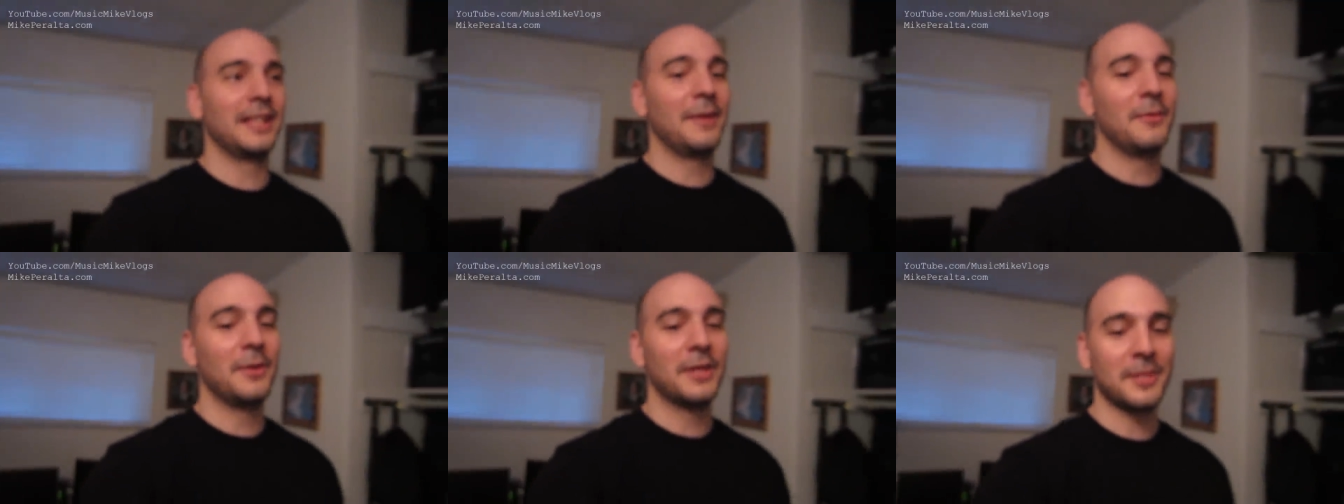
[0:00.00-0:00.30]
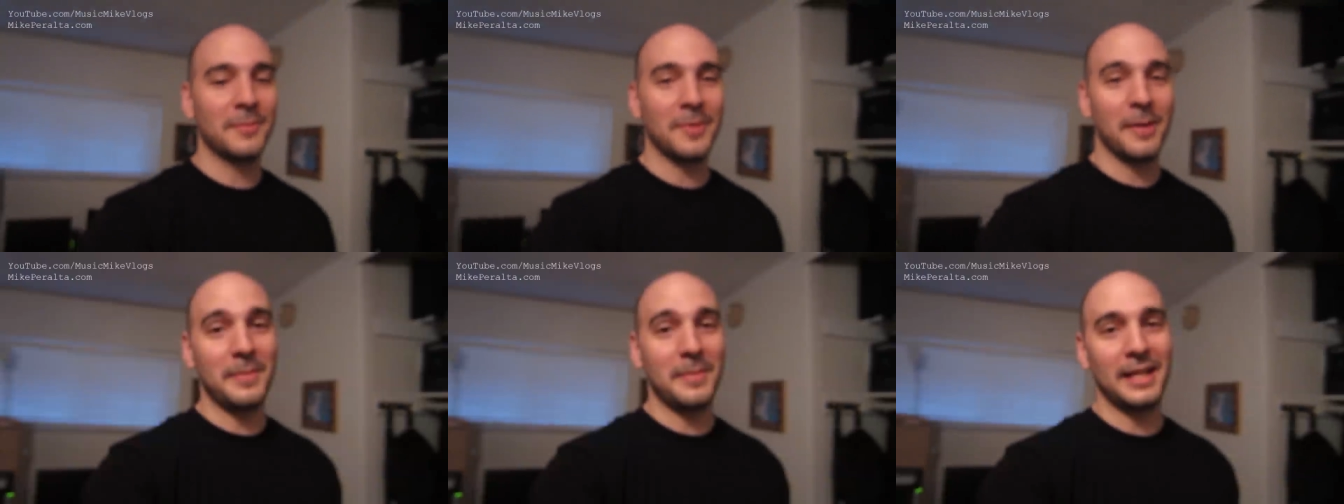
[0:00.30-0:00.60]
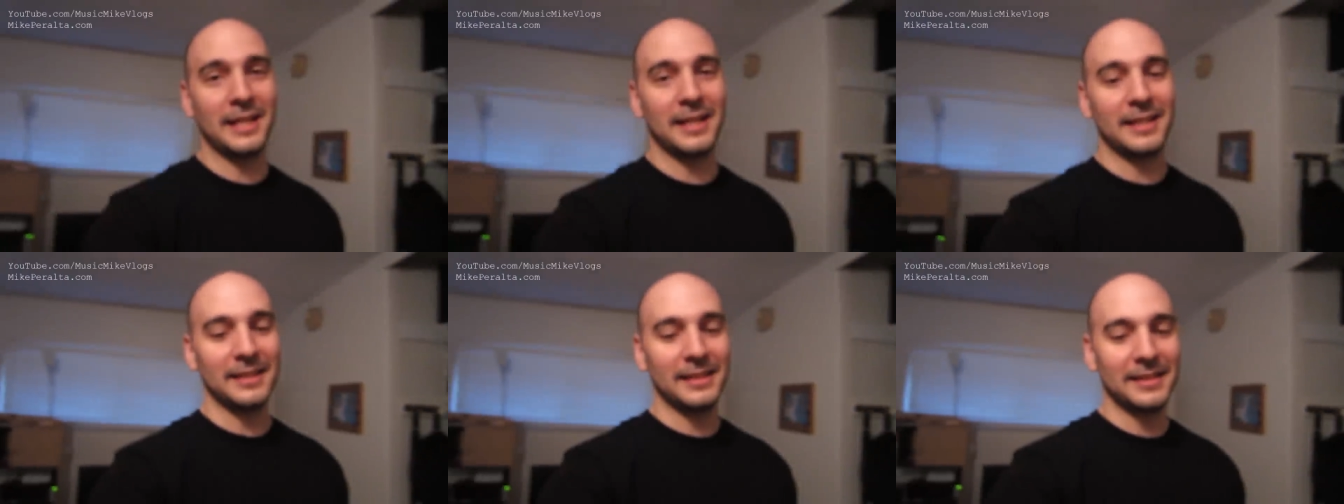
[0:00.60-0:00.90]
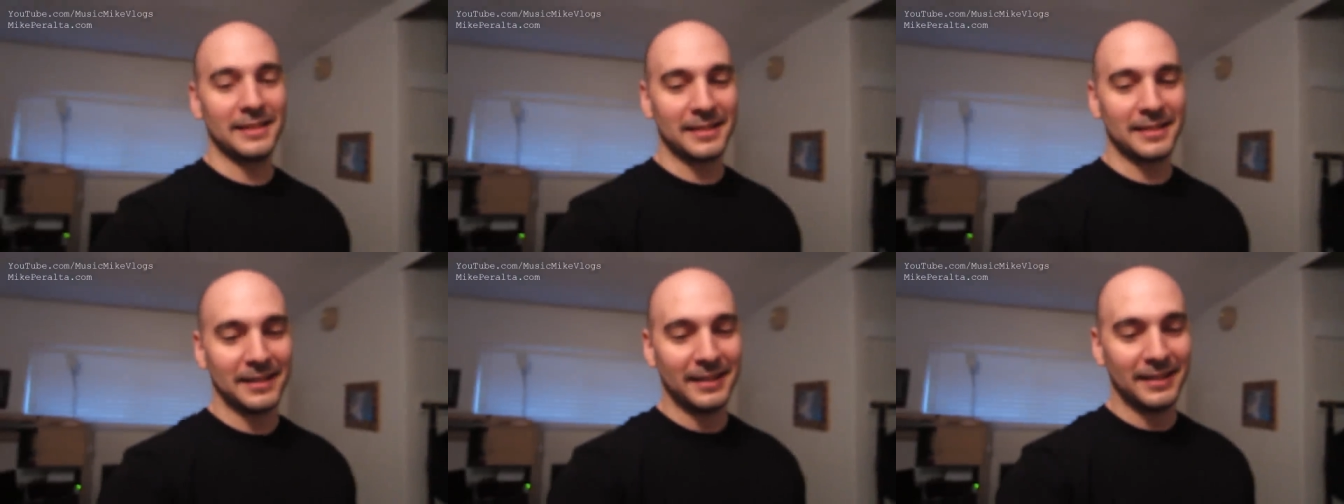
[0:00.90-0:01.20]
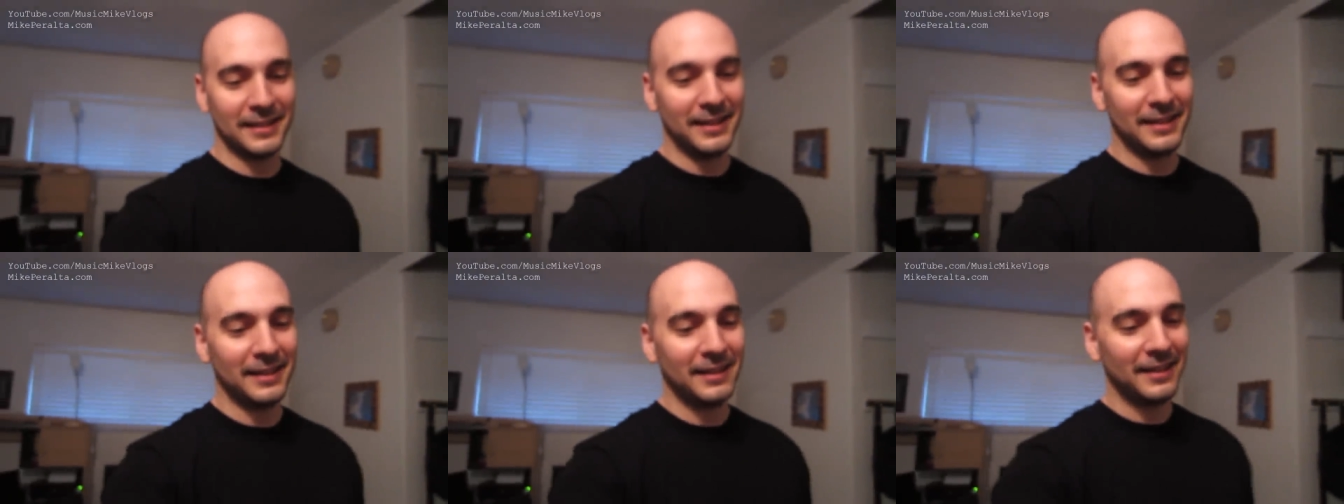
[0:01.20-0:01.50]
they went to my mailing list
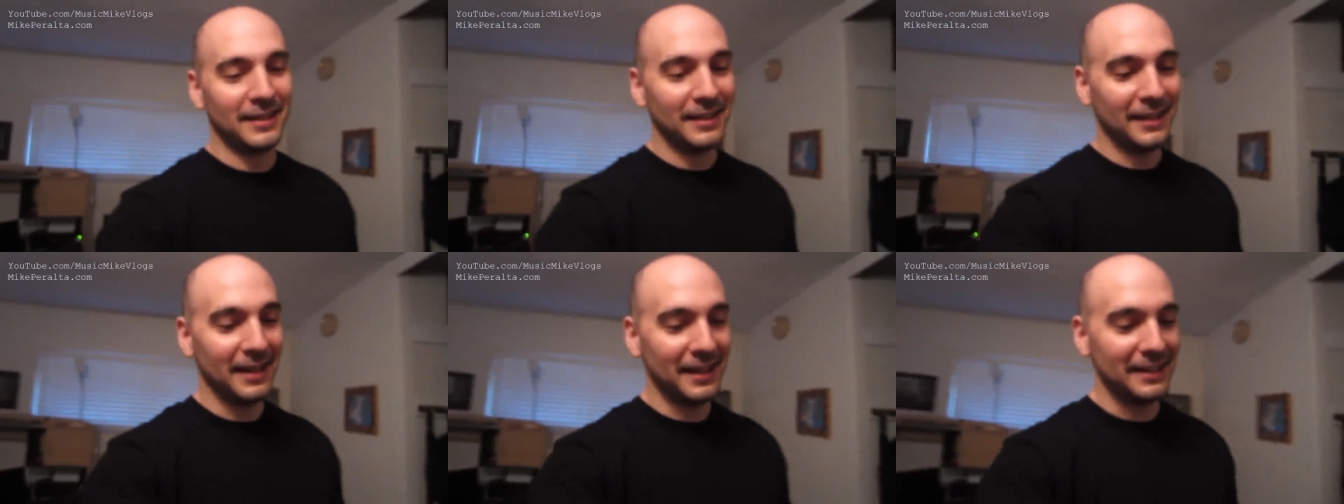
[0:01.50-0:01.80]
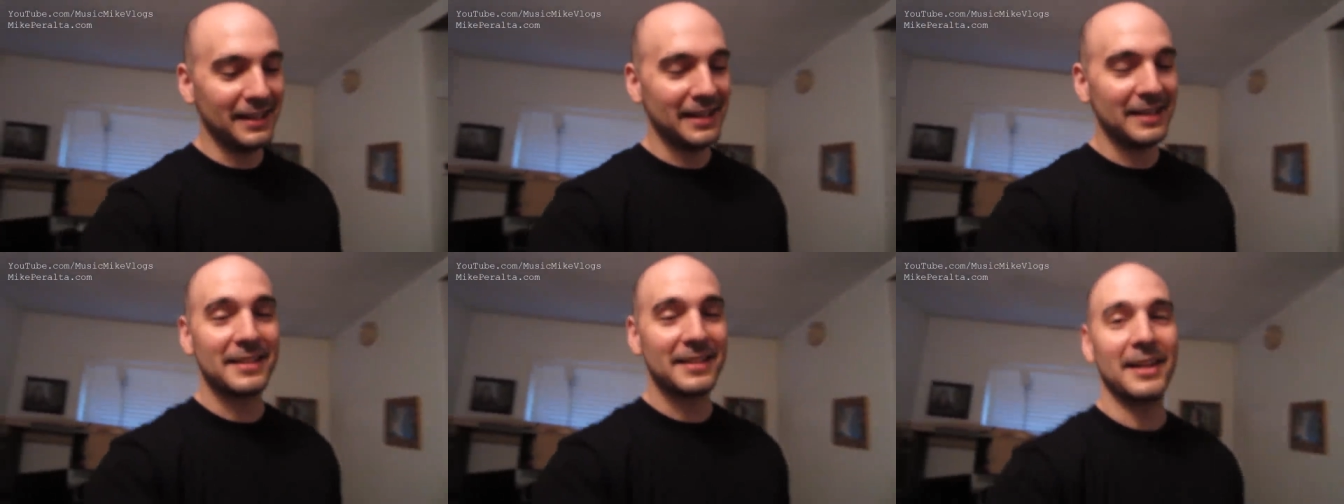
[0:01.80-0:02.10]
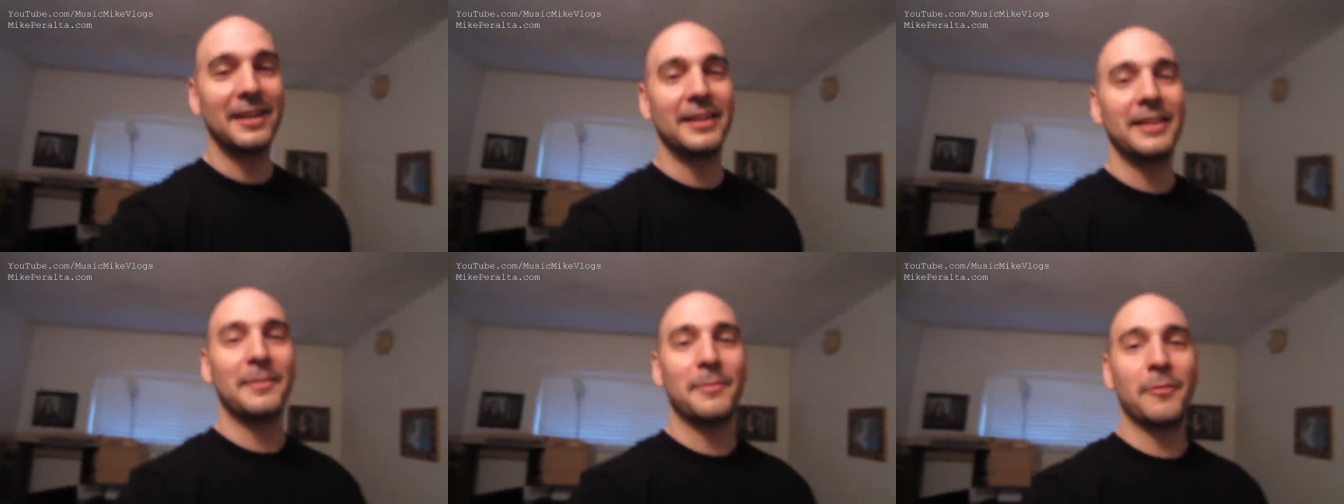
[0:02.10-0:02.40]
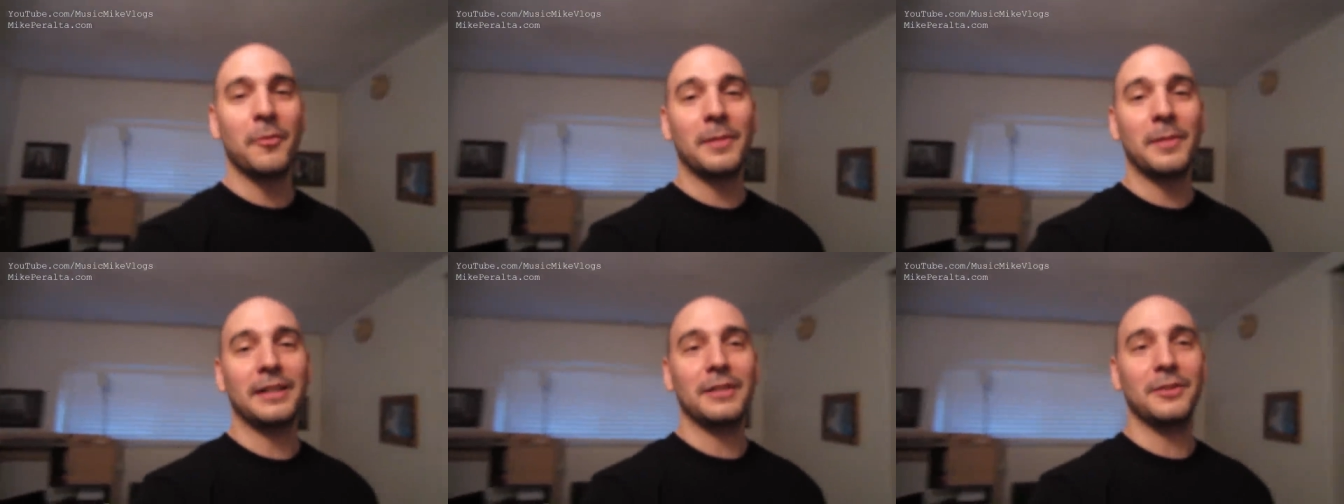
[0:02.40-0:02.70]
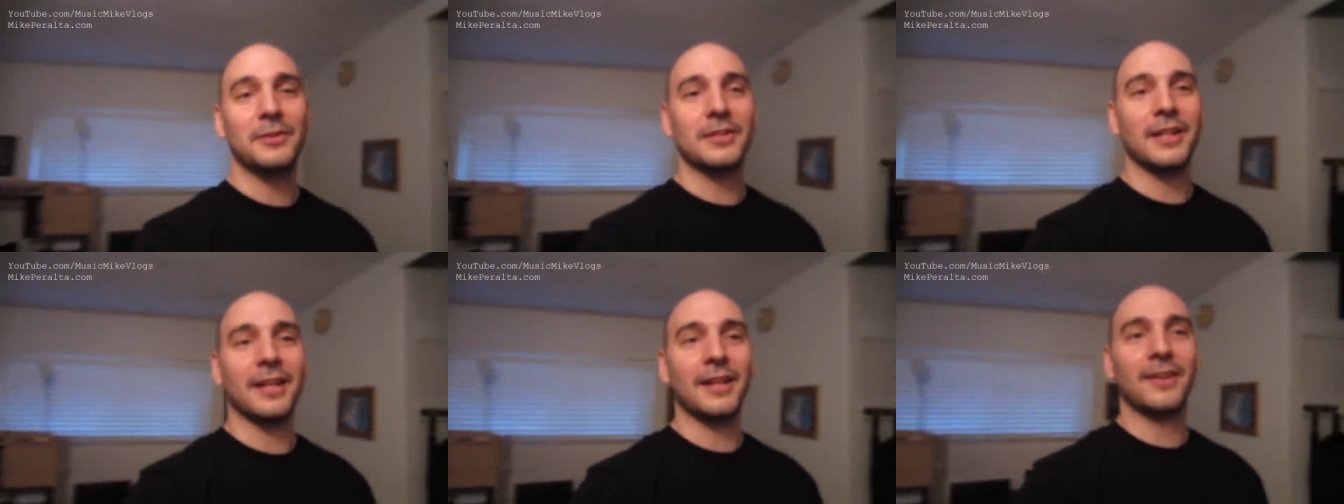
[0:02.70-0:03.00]
and they signed up for my
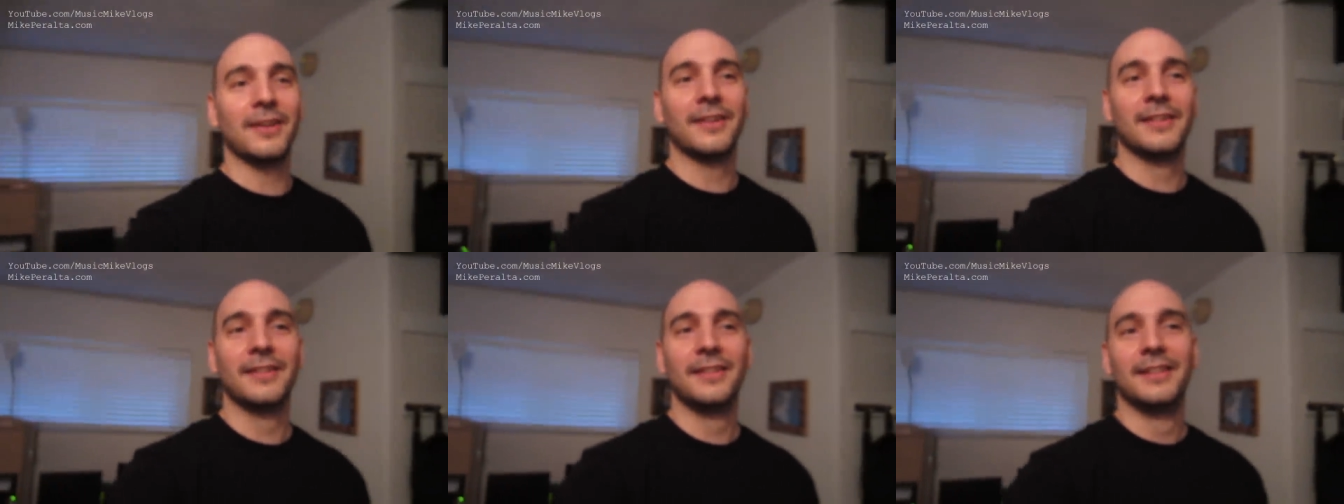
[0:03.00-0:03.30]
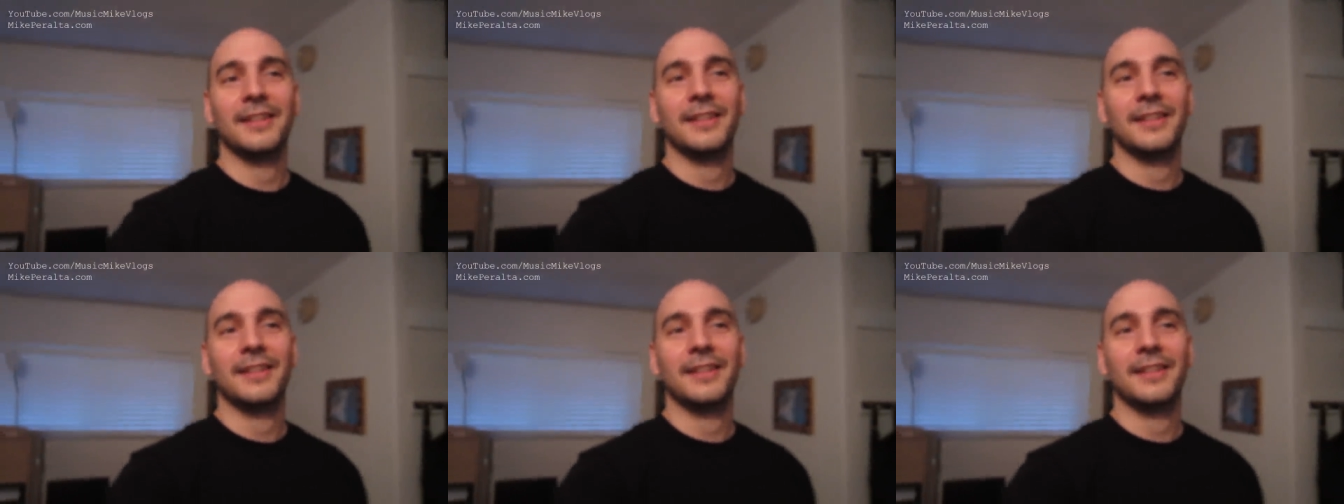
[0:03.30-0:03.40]
newsletter